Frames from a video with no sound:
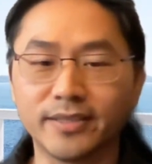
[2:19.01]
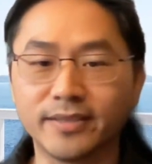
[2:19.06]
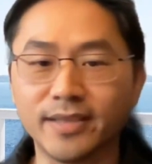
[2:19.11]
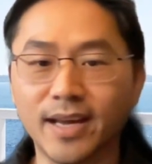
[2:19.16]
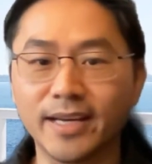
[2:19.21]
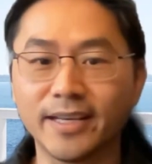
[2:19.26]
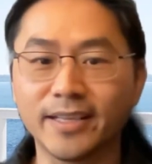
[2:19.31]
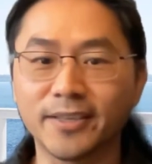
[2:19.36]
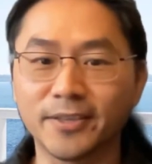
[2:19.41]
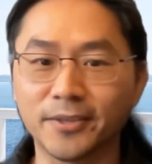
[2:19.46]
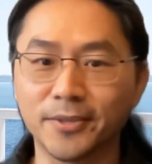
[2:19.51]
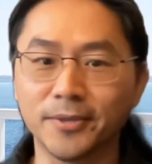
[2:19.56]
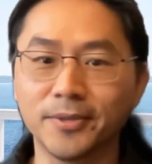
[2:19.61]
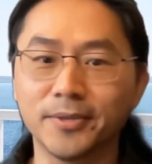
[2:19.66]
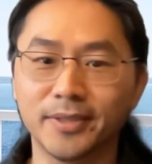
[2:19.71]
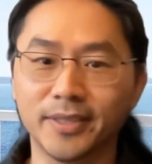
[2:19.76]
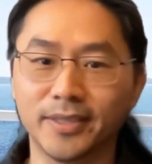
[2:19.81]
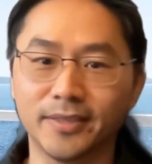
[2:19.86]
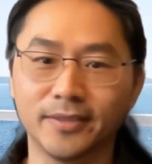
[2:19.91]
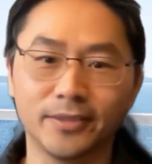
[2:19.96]
designing
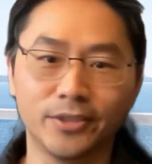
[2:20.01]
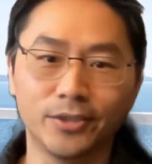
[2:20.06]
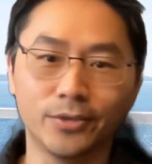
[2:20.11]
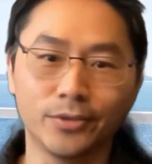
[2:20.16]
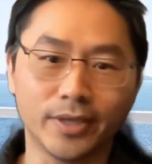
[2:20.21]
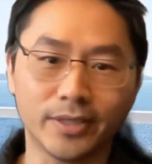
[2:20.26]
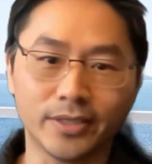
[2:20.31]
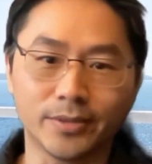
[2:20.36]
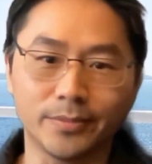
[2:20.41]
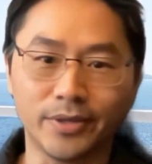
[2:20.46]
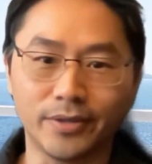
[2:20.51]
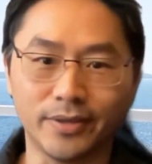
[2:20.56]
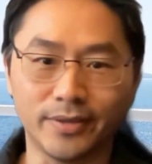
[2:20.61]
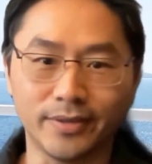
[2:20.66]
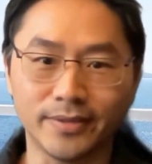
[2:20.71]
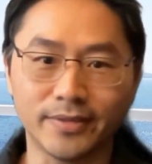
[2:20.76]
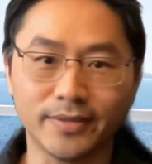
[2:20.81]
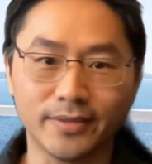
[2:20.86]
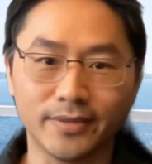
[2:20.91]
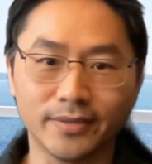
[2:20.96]
good user
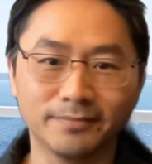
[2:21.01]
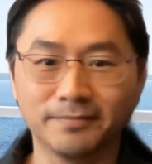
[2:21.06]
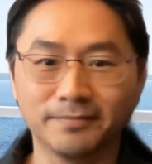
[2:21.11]
experience?